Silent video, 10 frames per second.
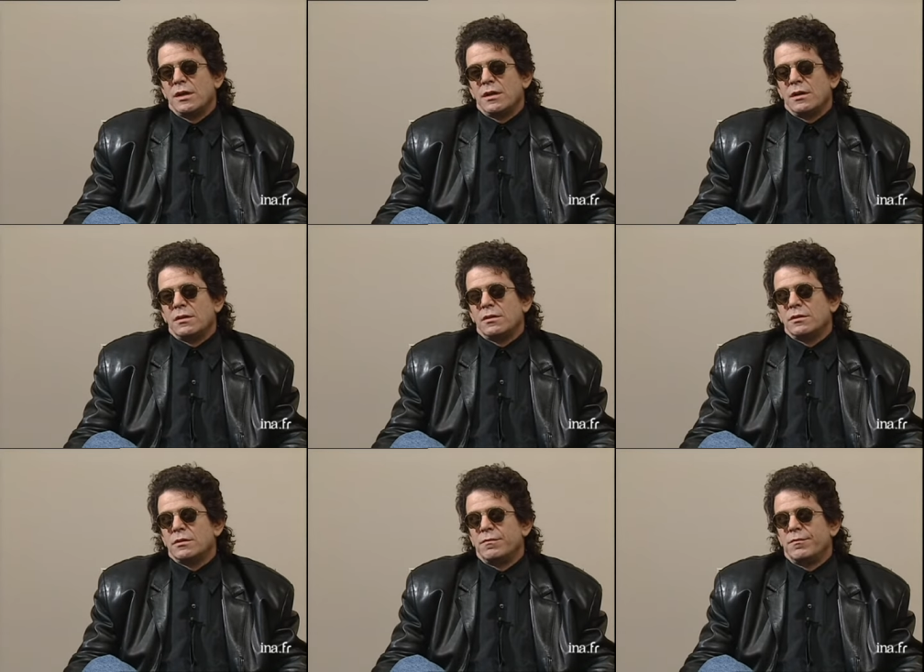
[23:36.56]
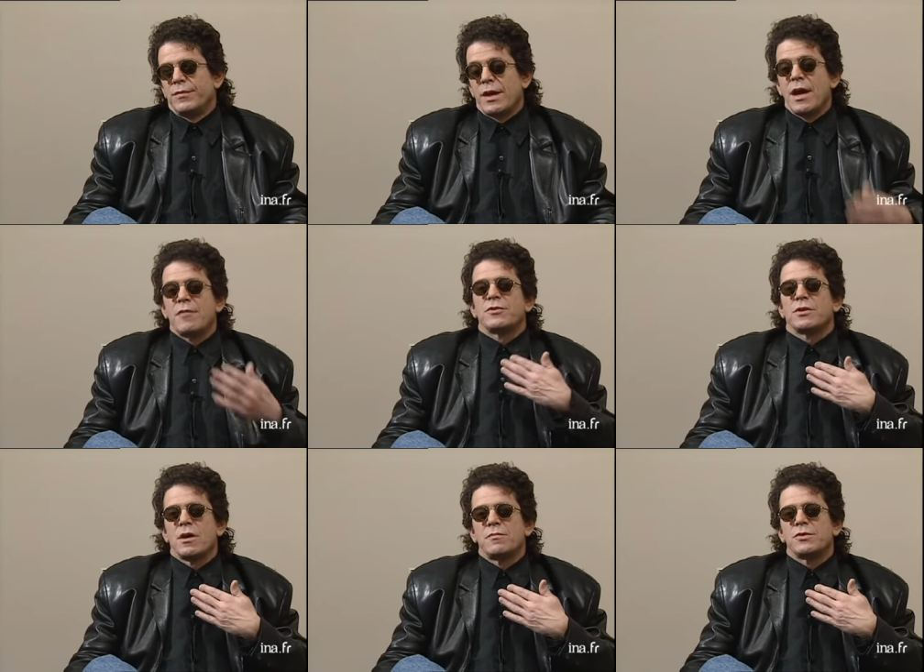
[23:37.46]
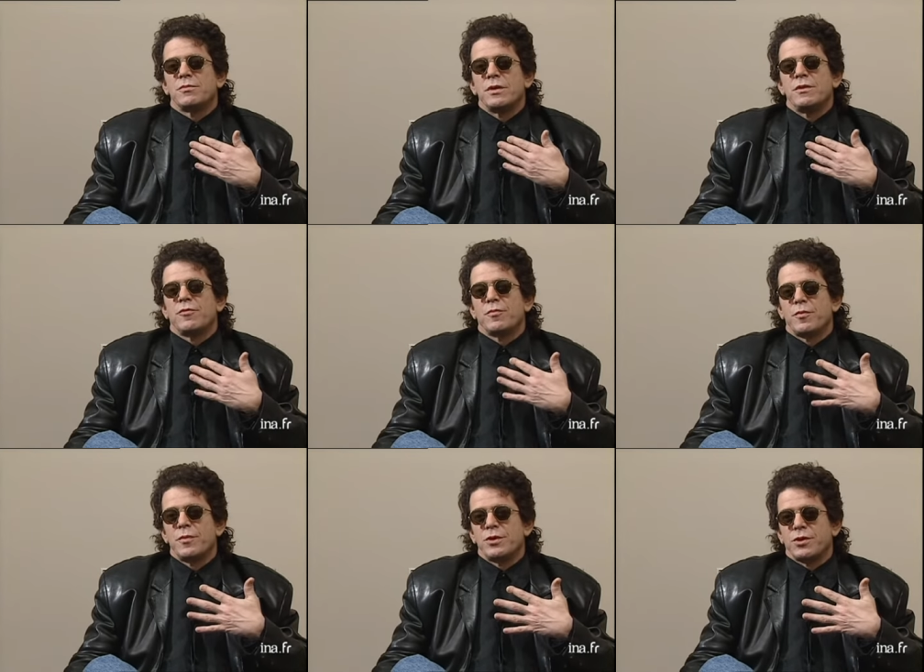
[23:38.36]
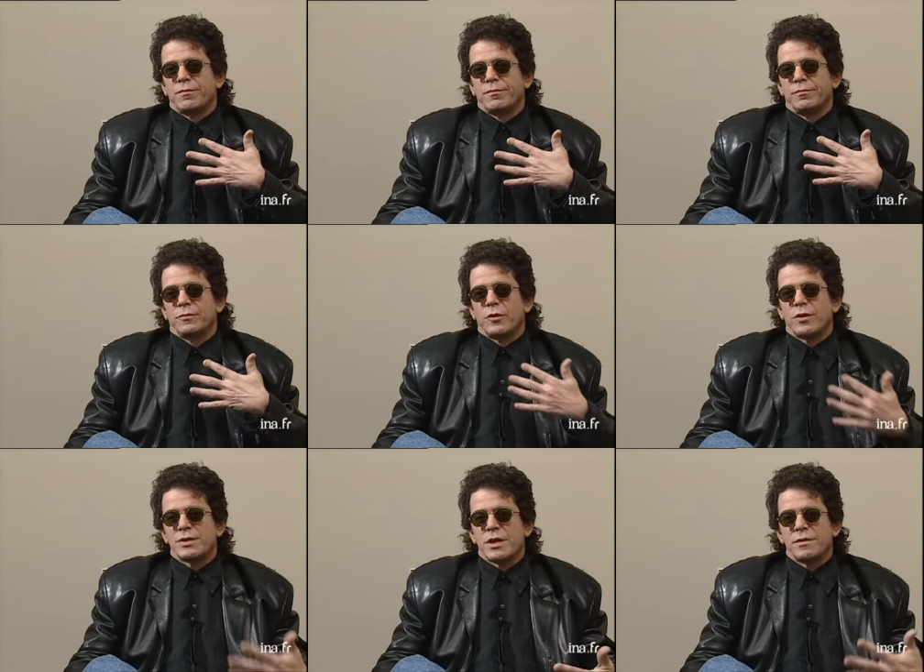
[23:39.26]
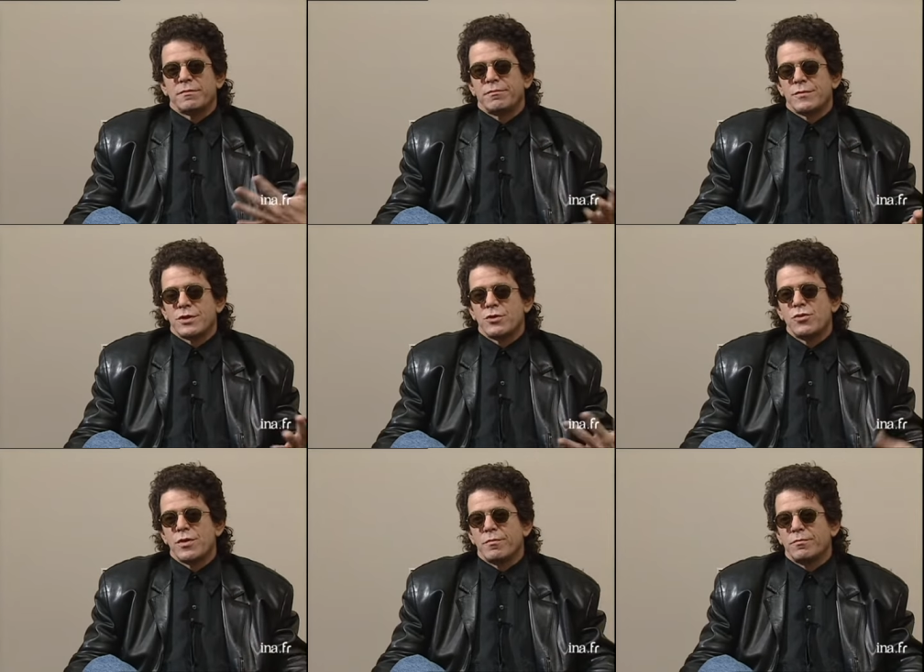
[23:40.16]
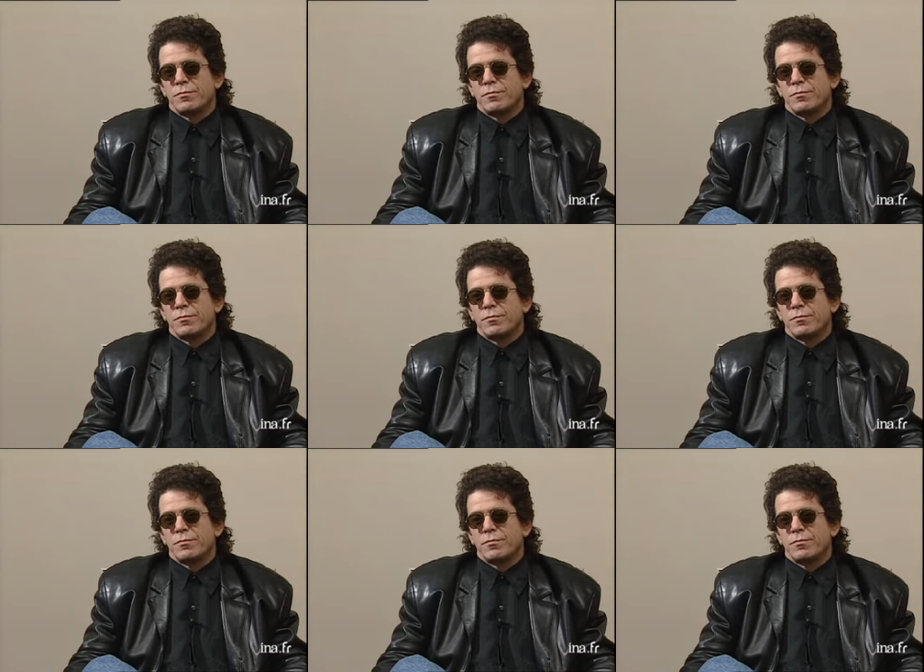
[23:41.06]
uh, they have to come to me for permission, or else I sue them.